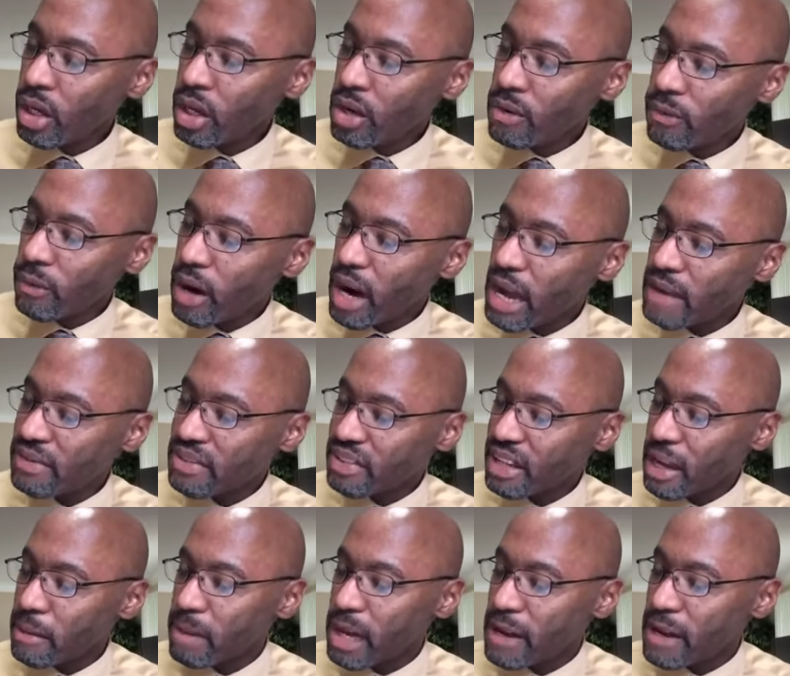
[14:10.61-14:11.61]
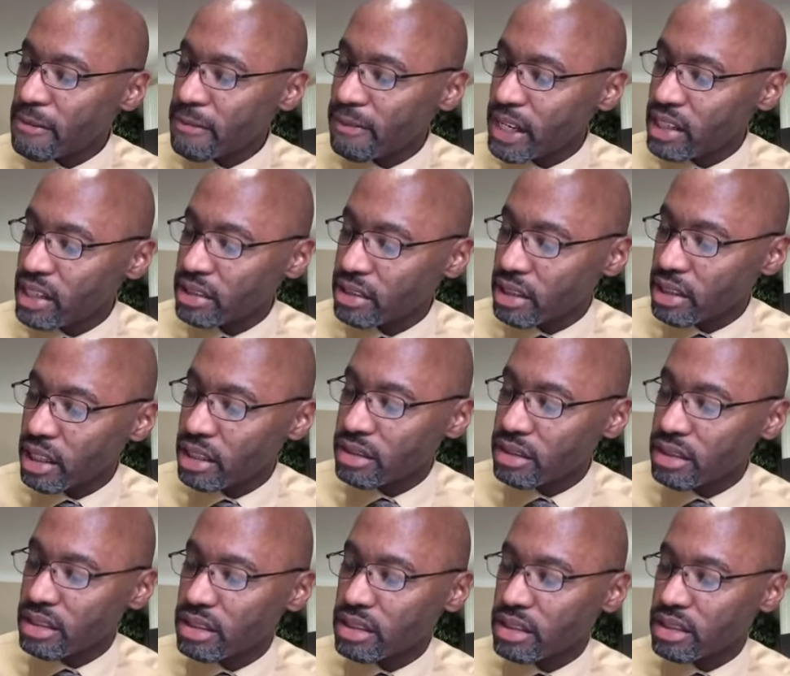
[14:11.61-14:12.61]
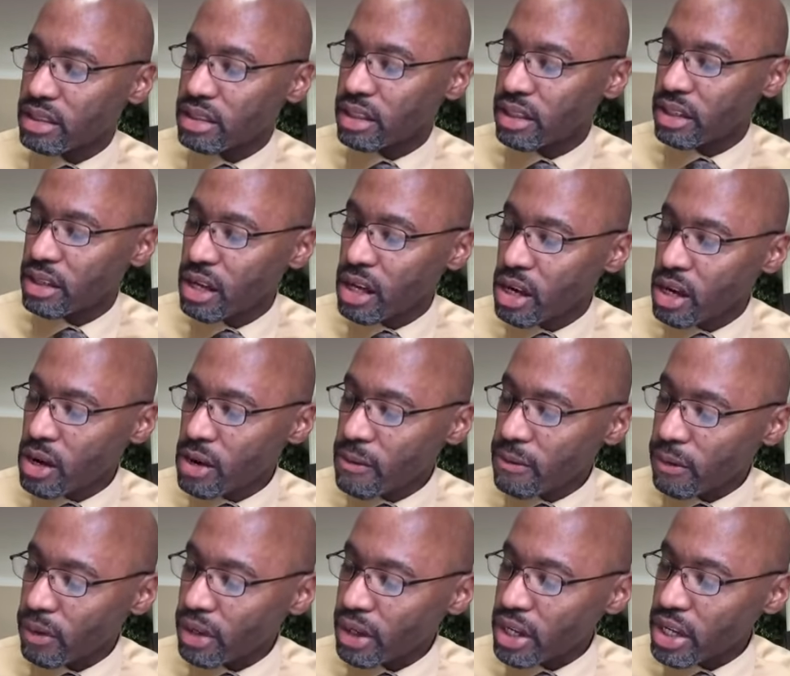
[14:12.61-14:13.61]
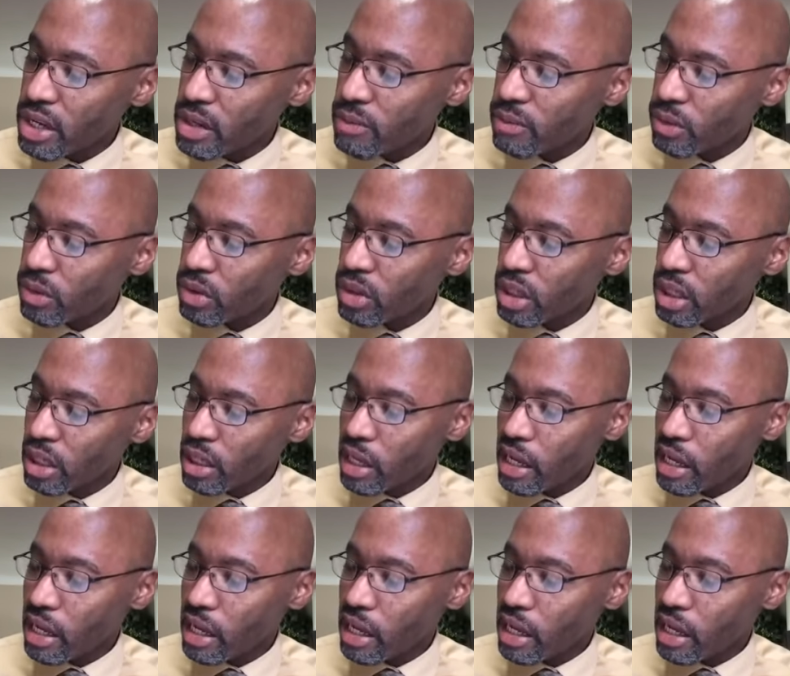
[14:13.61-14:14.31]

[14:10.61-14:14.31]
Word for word: For I have set my face against this city for evil,